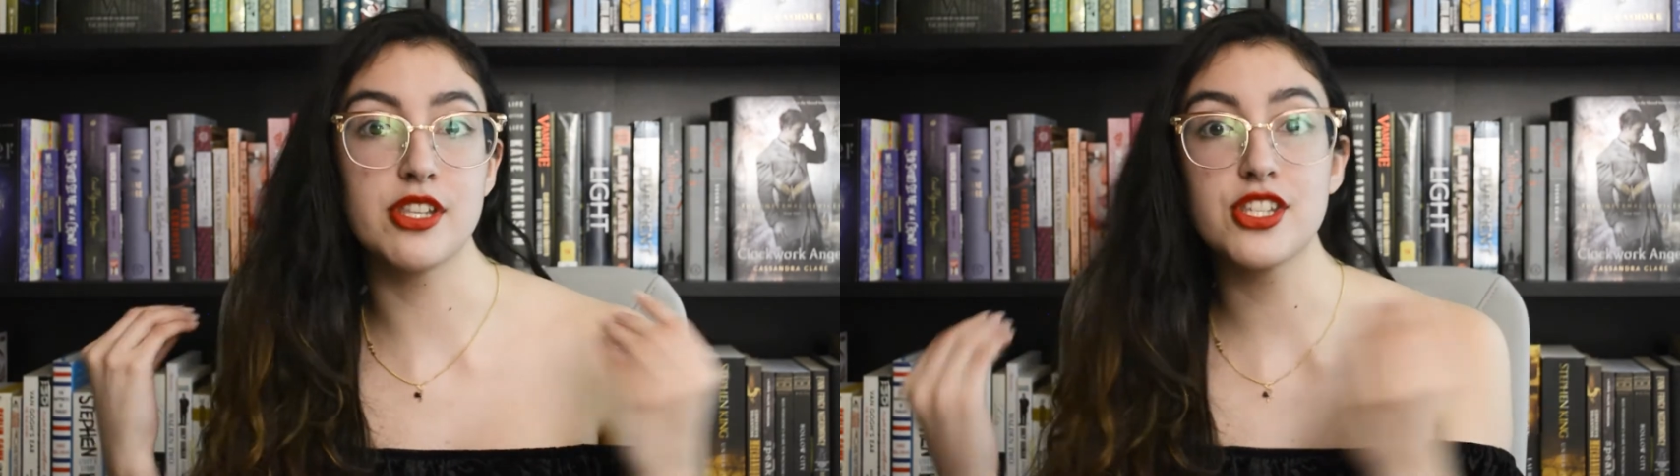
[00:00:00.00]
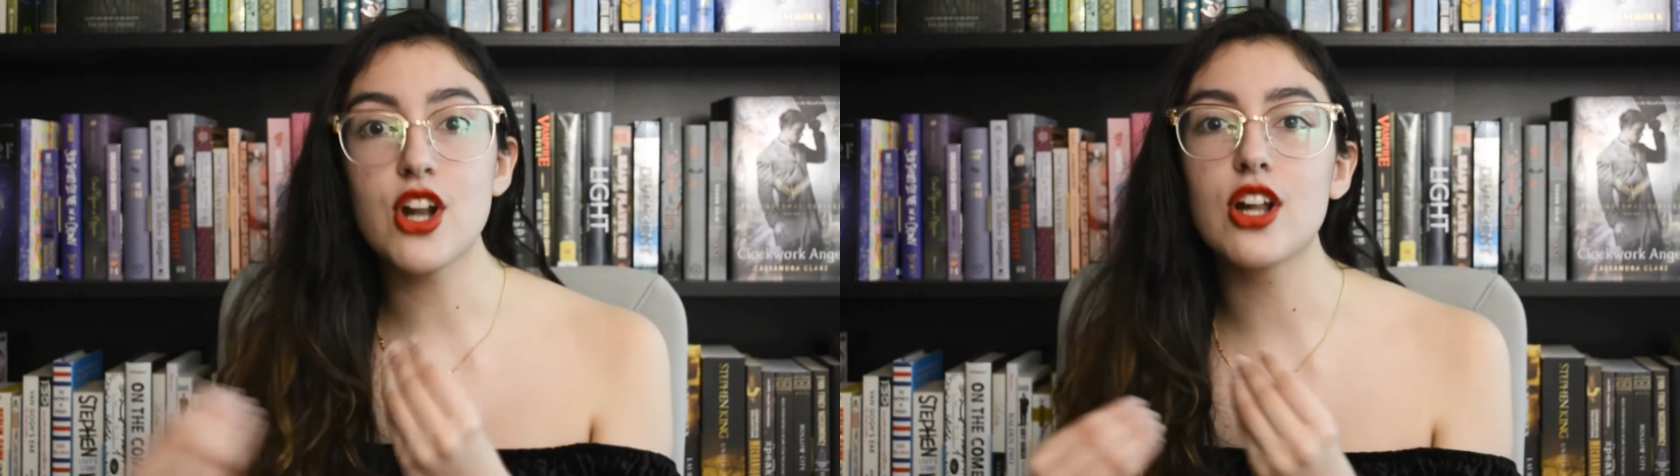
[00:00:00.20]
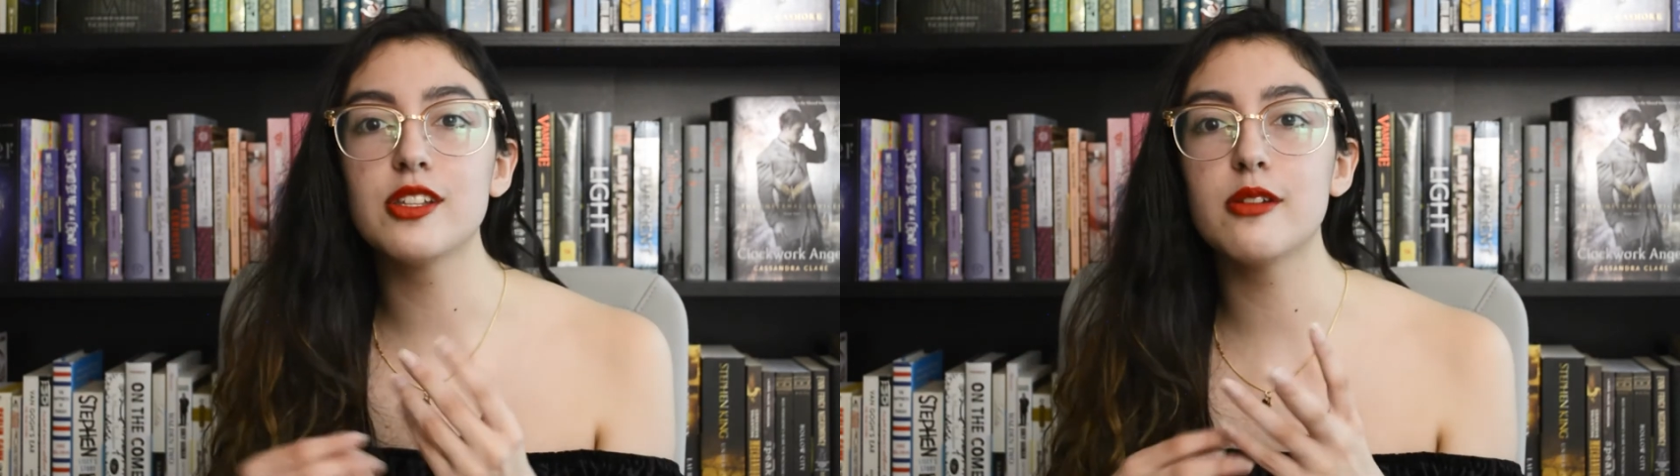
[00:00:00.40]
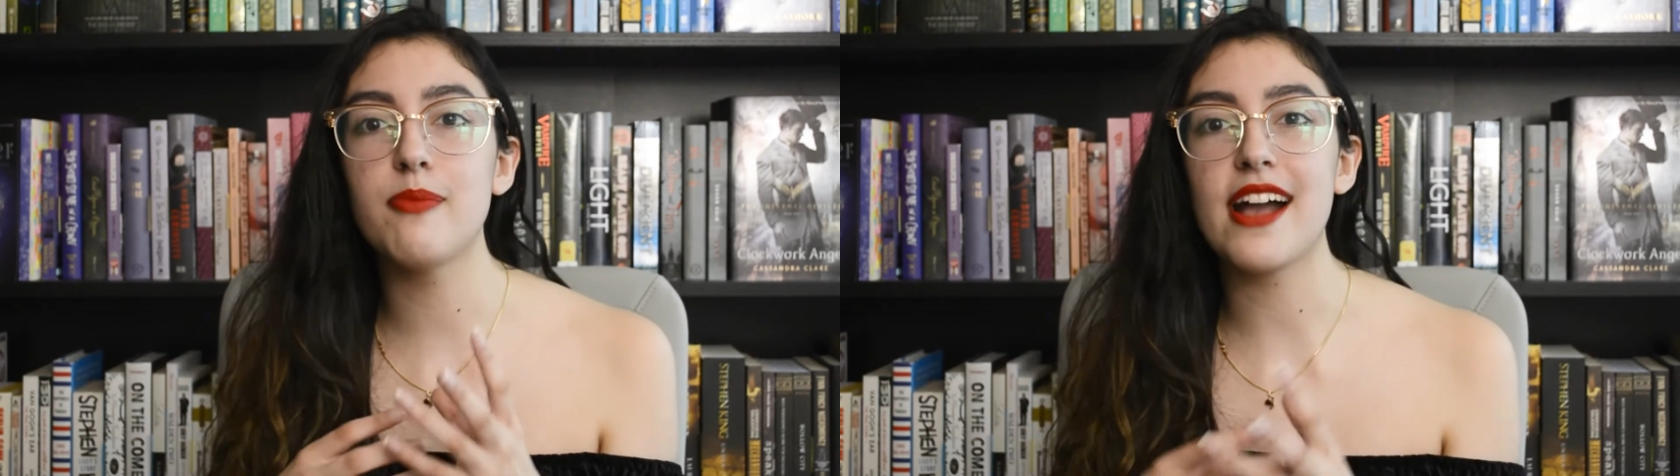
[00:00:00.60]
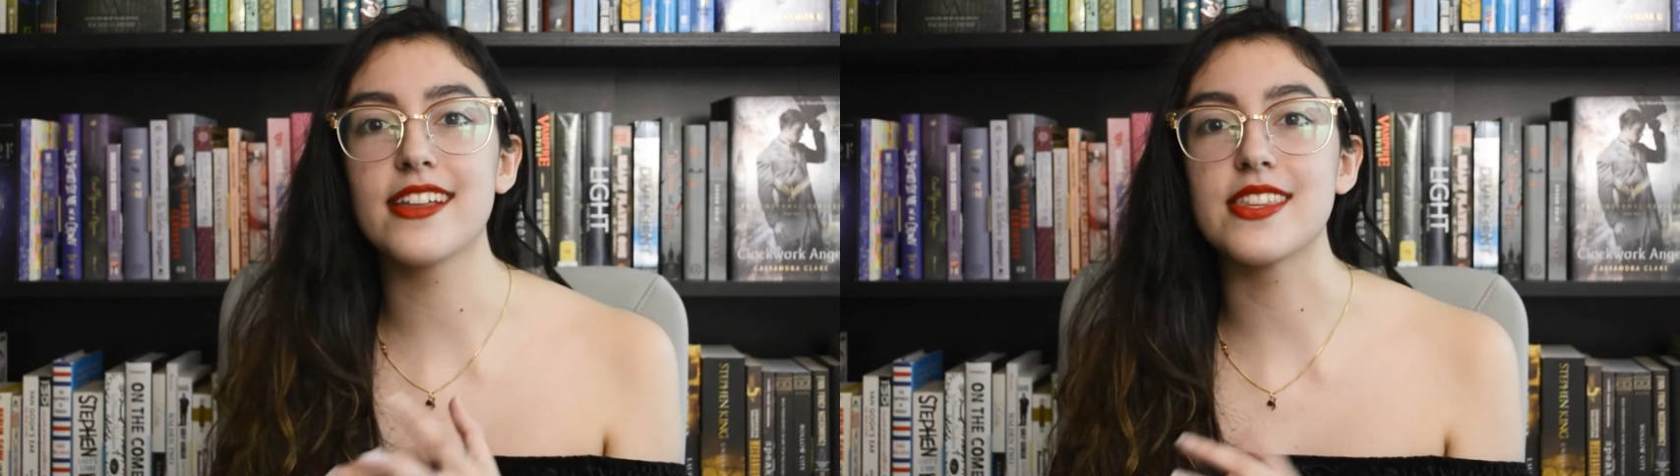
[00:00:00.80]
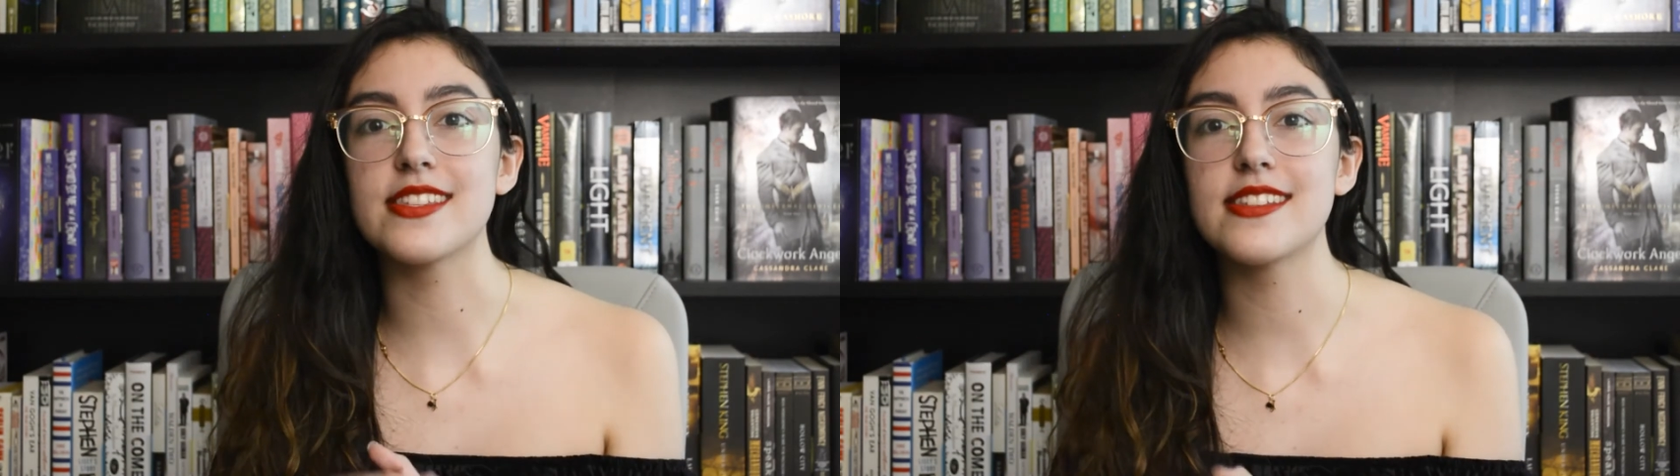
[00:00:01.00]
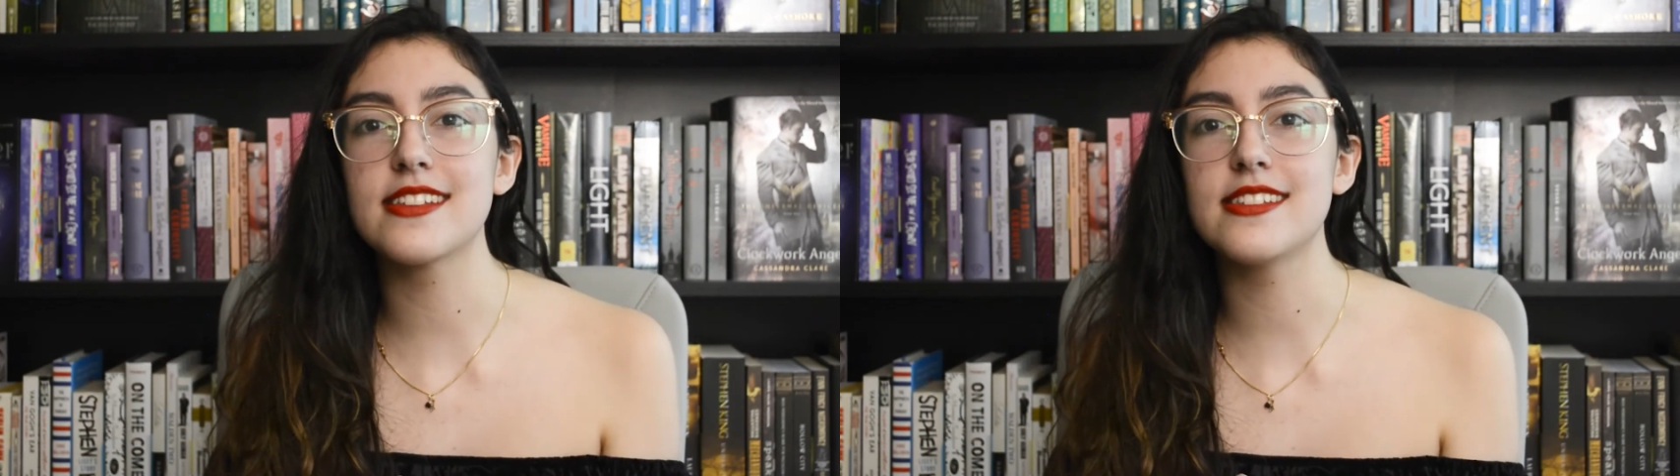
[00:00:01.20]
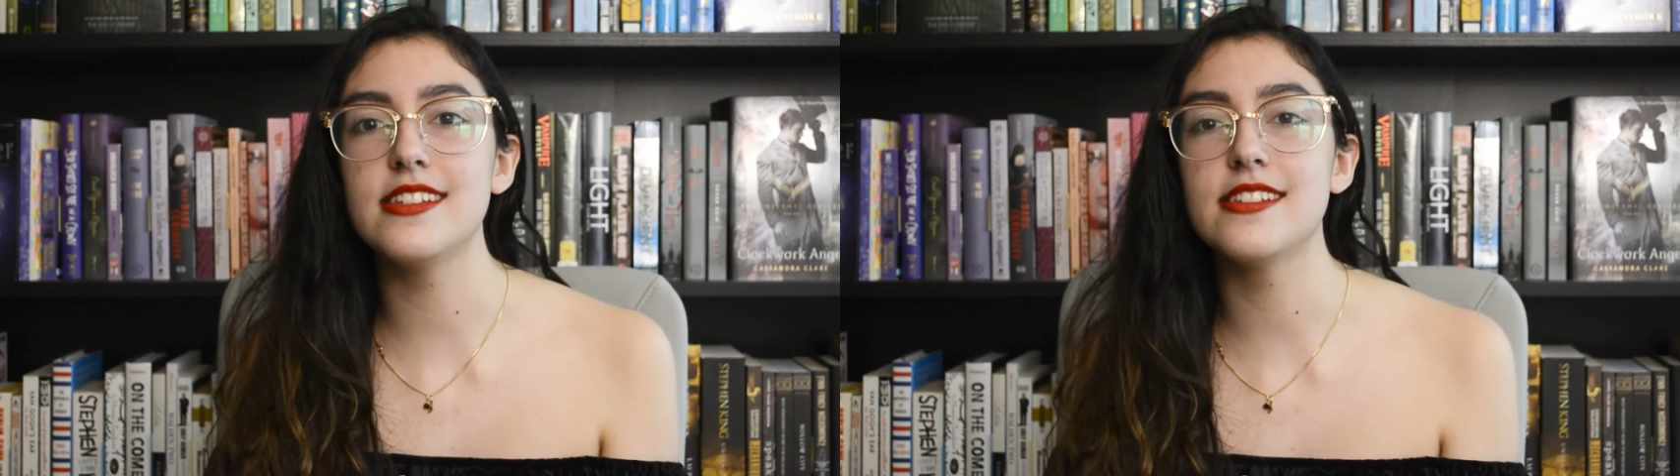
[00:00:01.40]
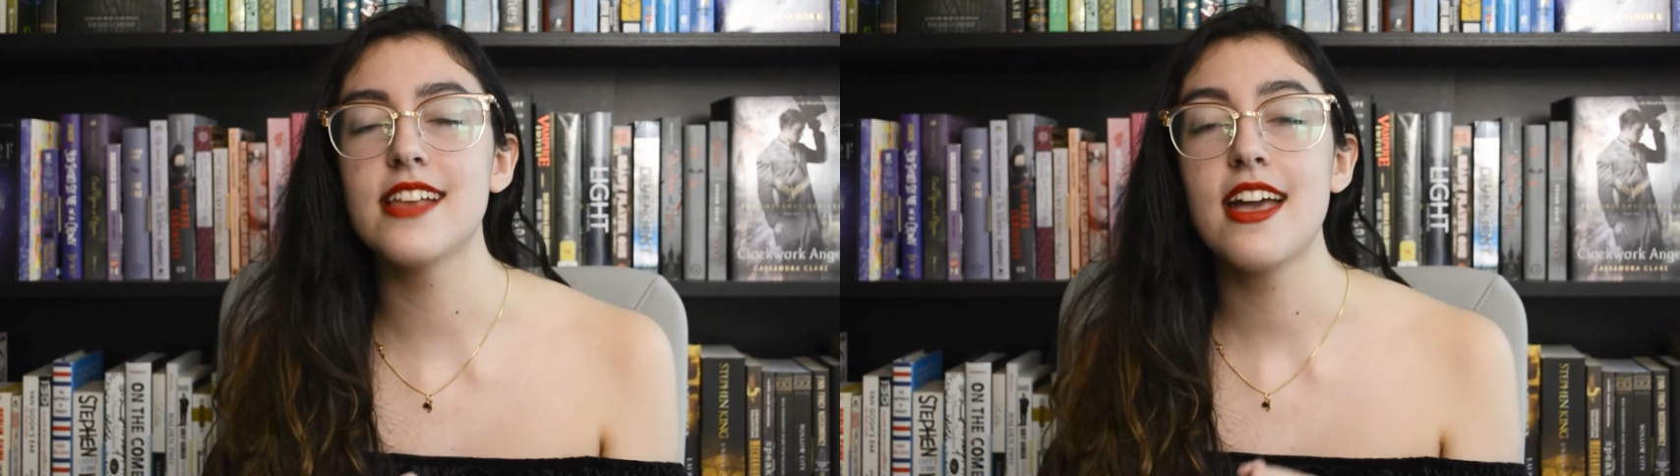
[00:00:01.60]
starlet back in the 60s,